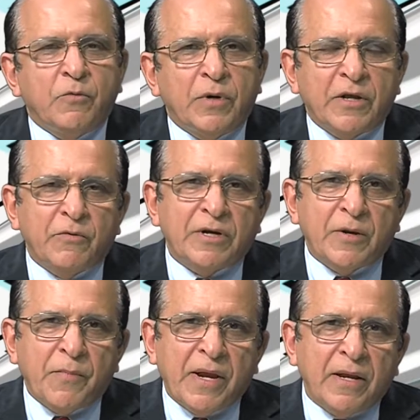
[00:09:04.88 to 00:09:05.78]
whatever
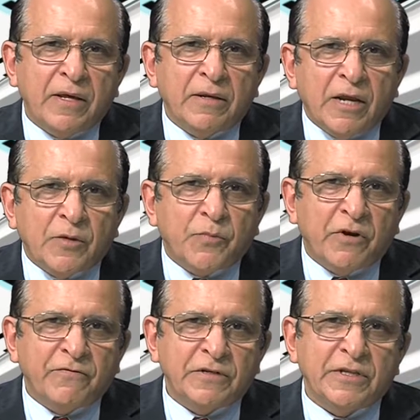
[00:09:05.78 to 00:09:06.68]
remaining net
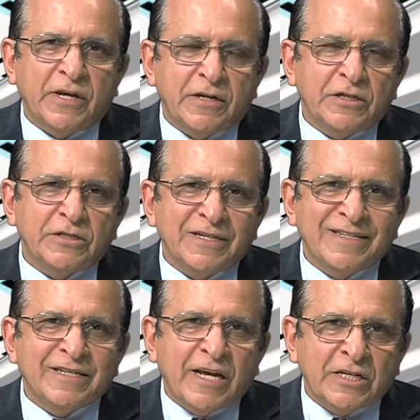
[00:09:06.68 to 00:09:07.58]
profit there
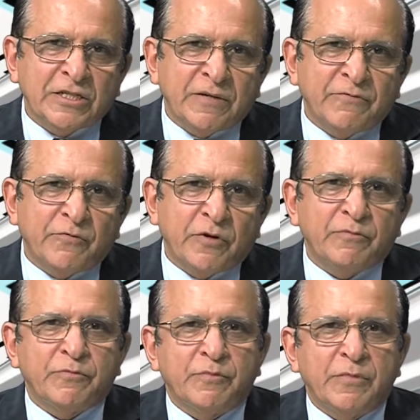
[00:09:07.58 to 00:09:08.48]
is exempt
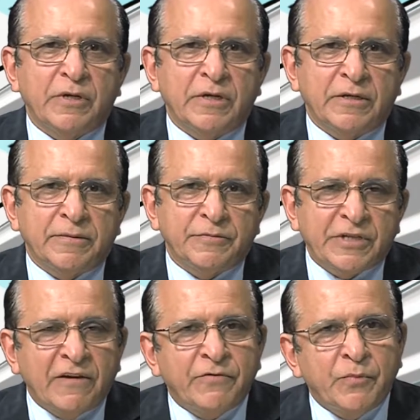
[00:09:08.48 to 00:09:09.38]
from
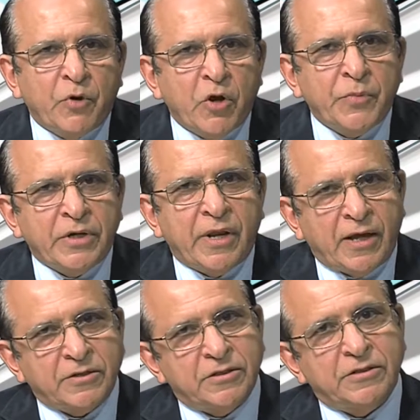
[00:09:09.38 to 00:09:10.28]
self-employment
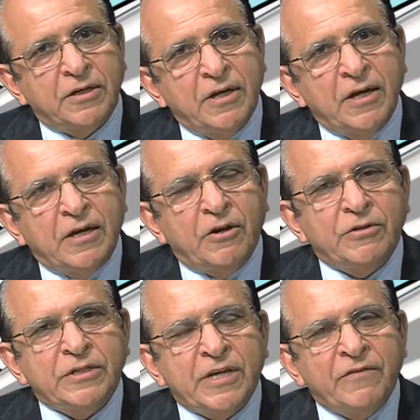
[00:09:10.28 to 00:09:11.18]
taxes. Now
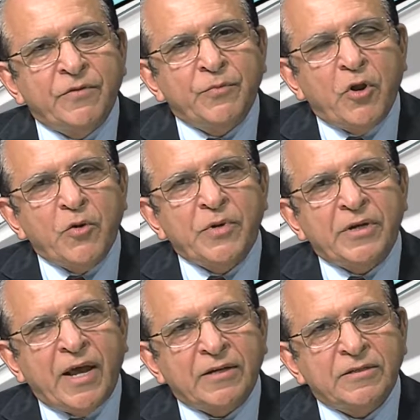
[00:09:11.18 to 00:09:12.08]
the self-employment
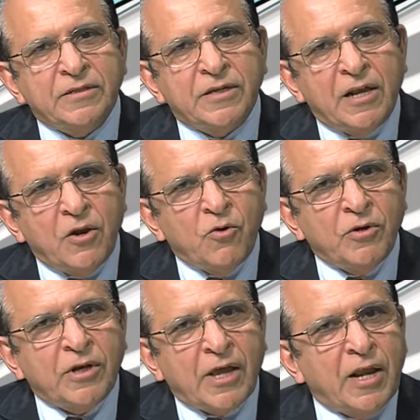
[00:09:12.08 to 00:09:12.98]
taxes
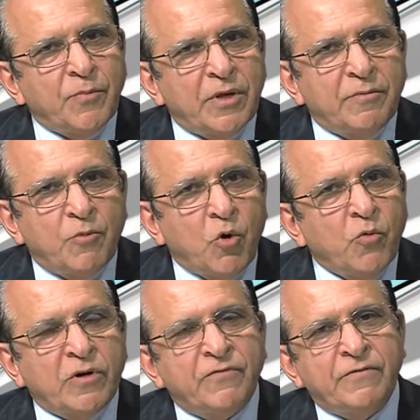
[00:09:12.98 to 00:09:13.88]
alone can be
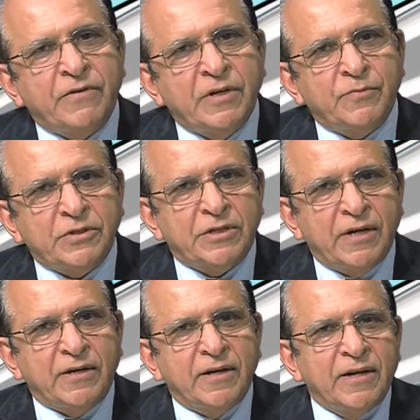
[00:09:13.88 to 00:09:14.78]
over 15%,